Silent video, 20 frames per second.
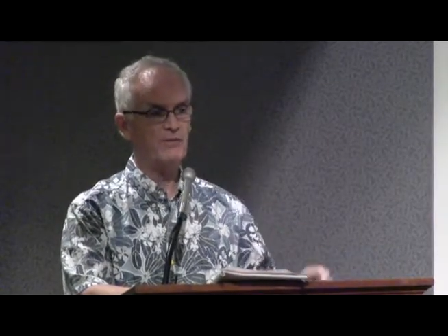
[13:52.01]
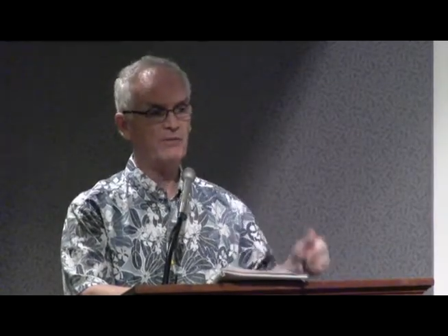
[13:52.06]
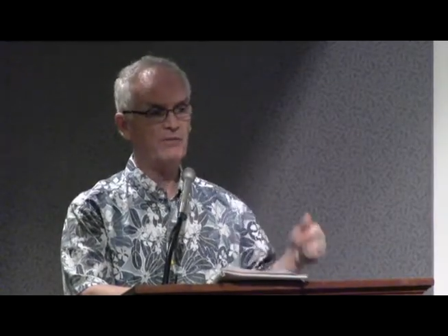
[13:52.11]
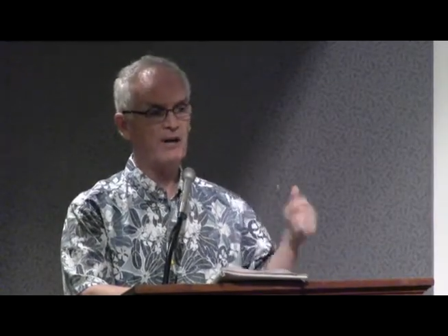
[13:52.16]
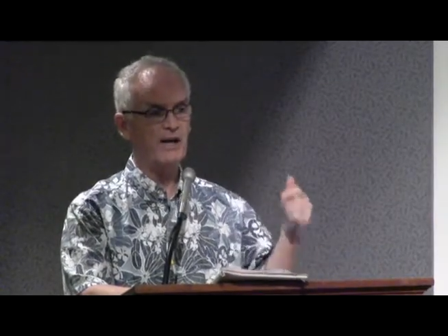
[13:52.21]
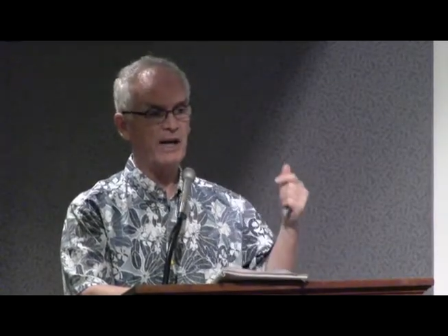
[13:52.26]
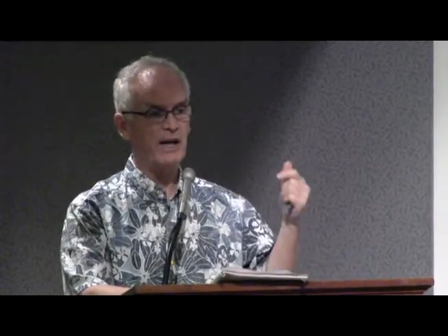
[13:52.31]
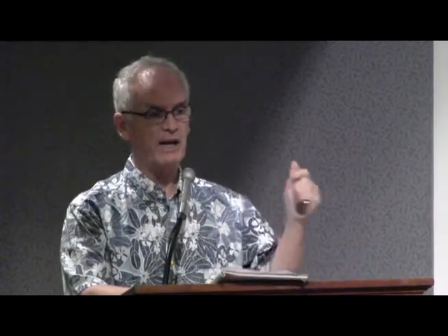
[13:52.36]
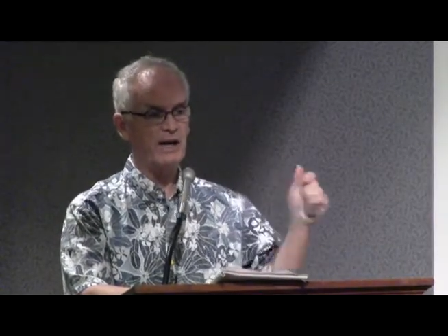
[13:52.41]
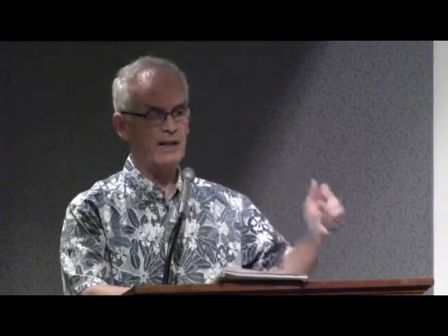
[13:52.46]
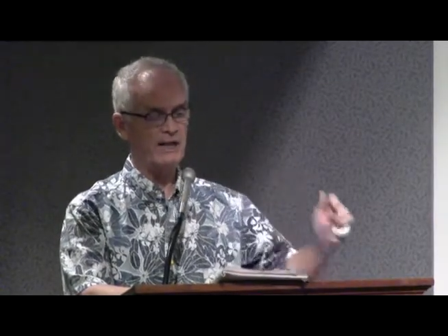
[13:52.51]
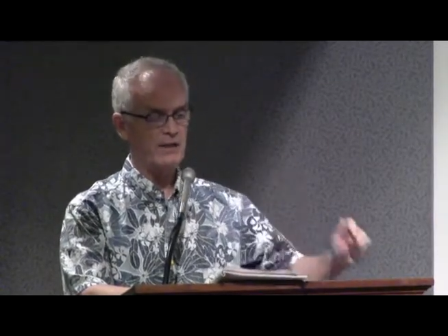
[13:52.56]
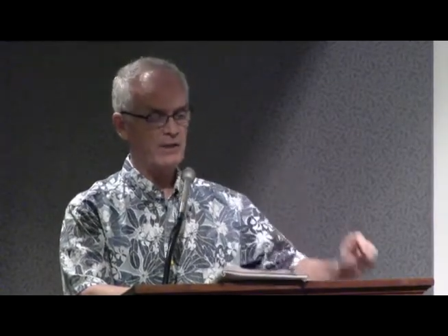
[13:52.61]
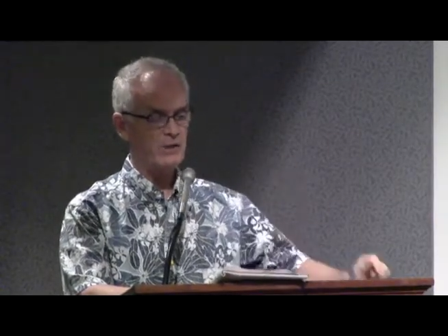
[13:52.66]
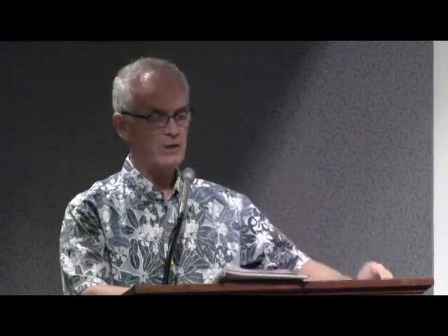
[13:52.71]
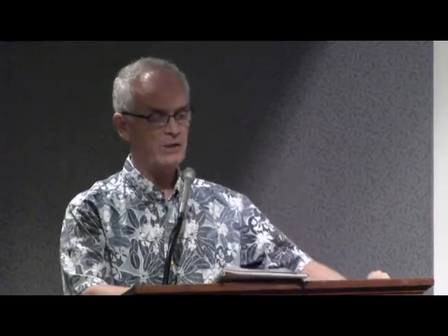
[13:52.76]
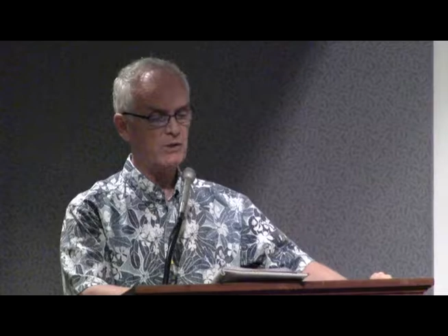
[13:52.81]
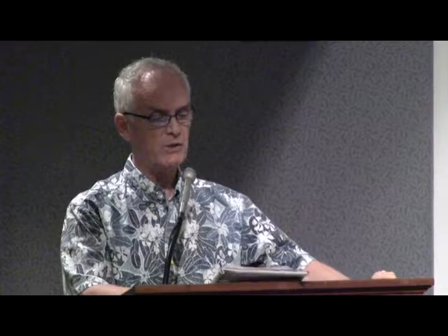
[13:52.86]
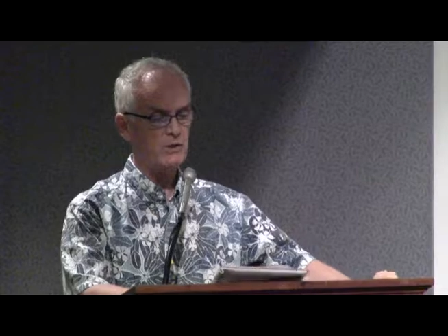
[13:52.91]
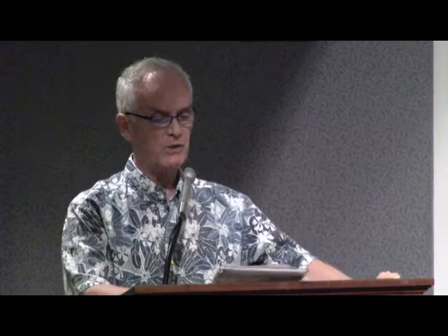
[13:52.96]

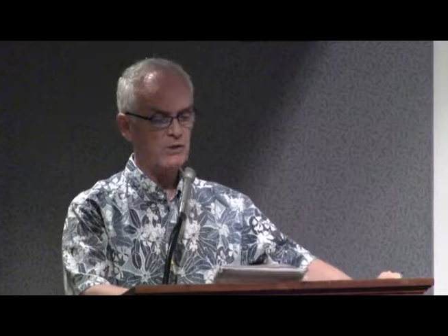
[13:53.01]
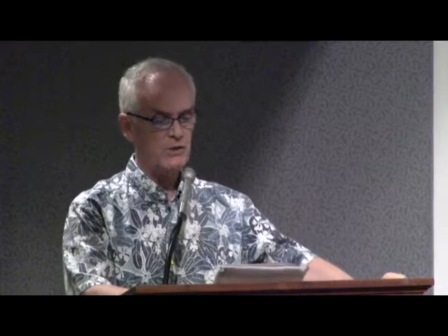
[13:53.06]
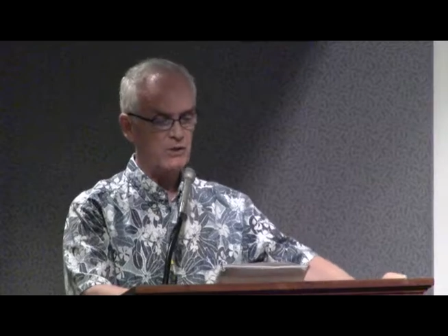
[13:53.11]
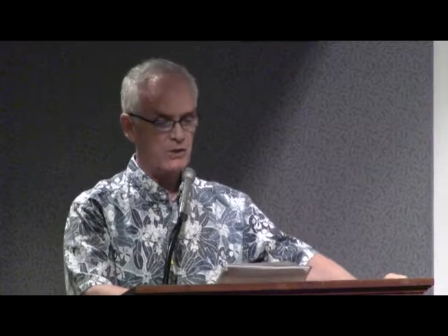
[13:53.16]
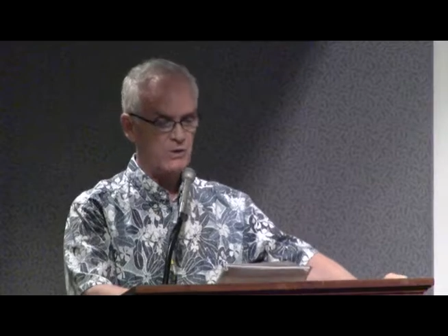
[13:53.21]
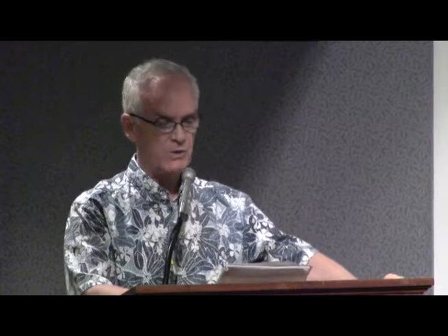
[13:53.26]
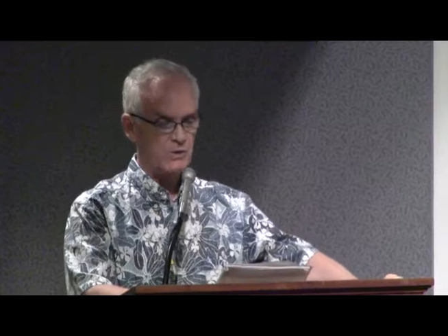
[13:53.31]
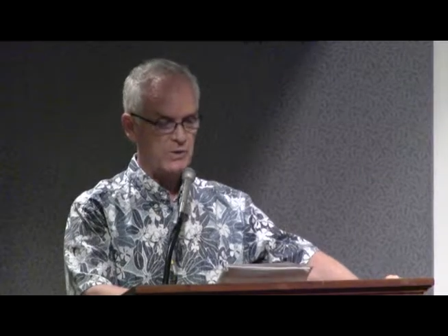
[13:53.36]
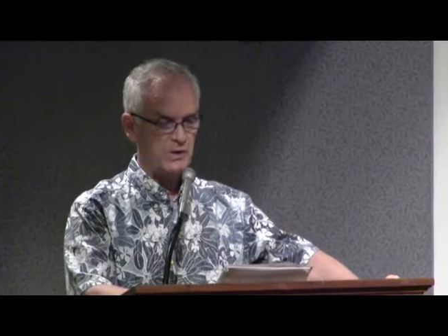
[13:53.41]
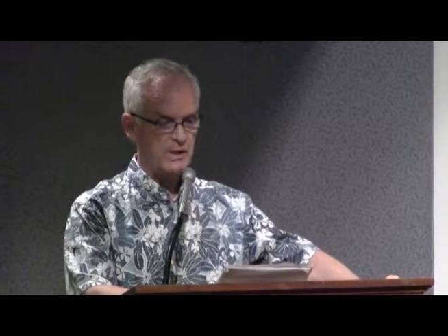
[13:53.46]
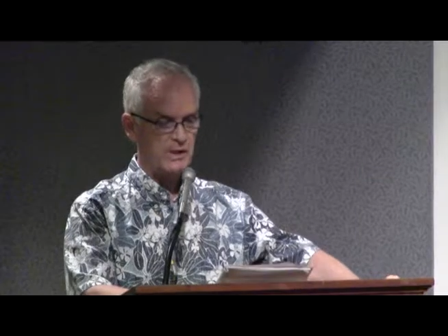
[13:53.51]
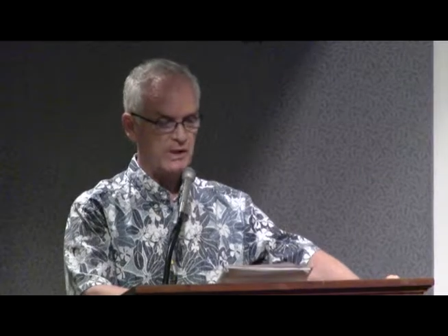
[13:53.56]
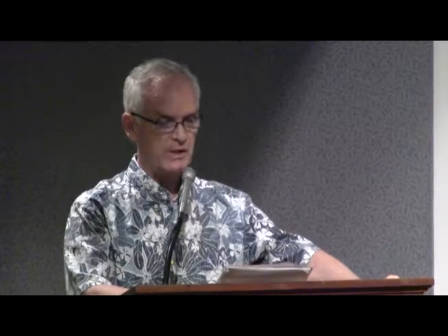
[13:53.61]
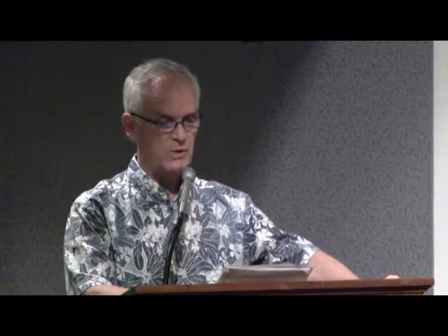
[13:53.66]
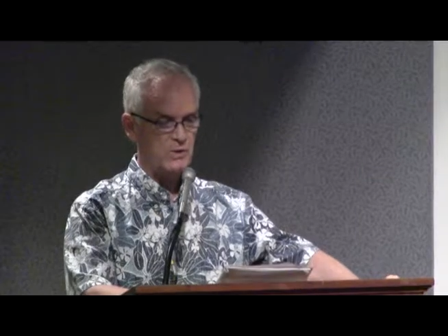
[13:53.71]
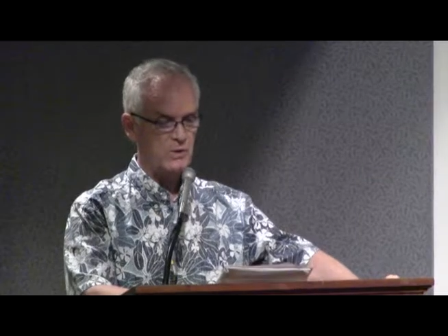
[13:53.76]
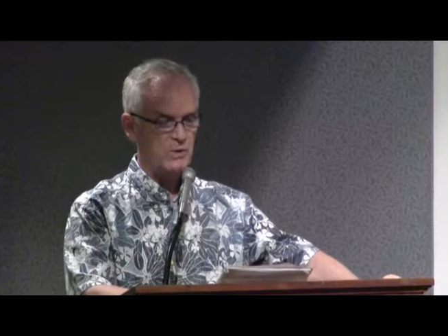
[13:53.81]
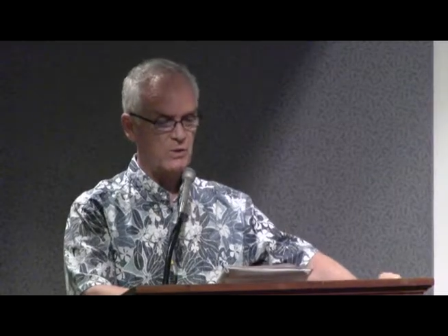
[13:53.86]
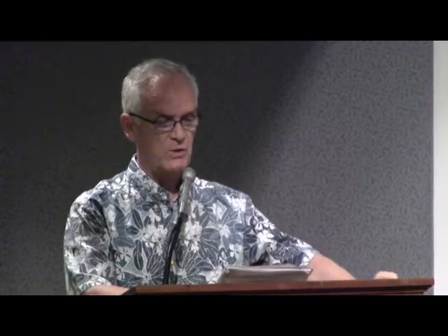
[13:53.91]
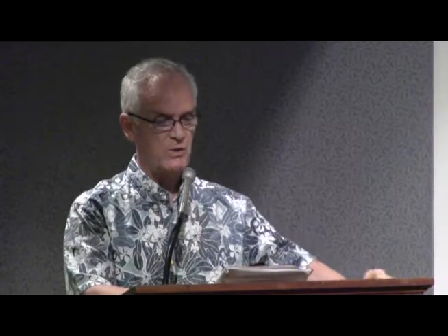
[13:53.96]
violations to use
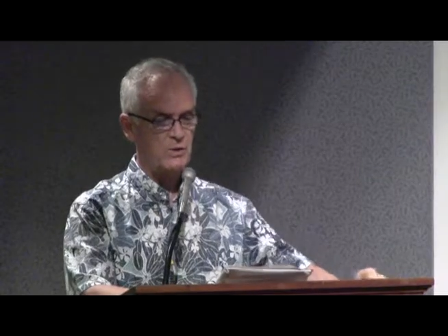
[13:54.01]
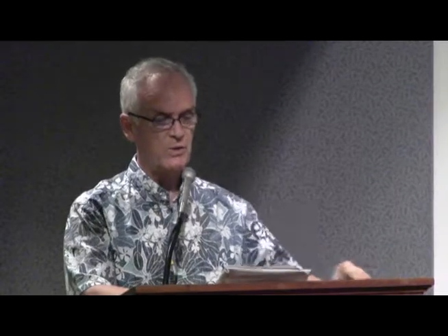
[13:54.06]
against you.